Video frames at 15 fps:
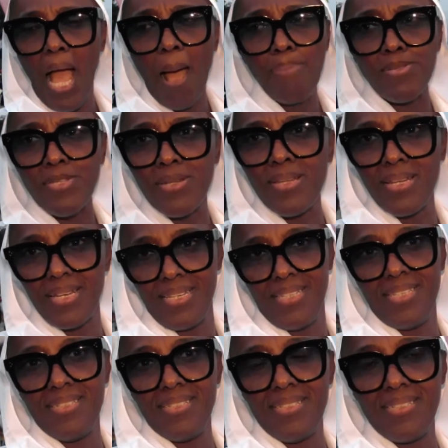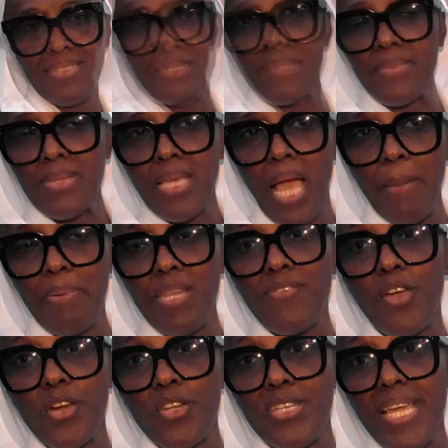Absolutely. I believe
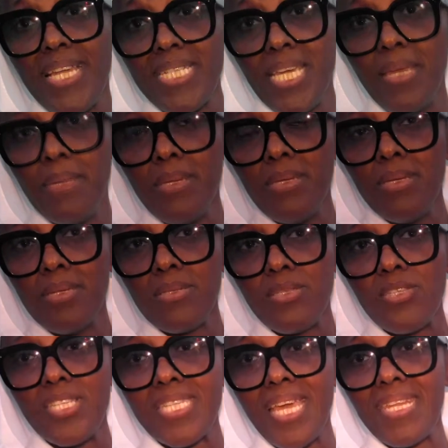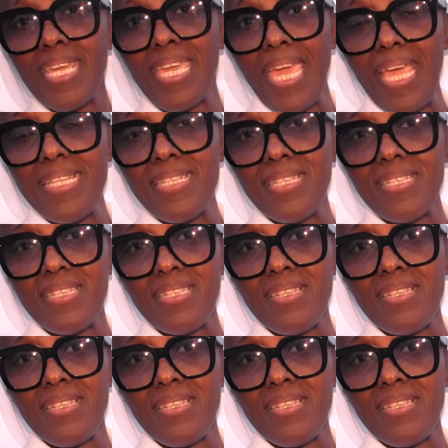God ordained him to stand against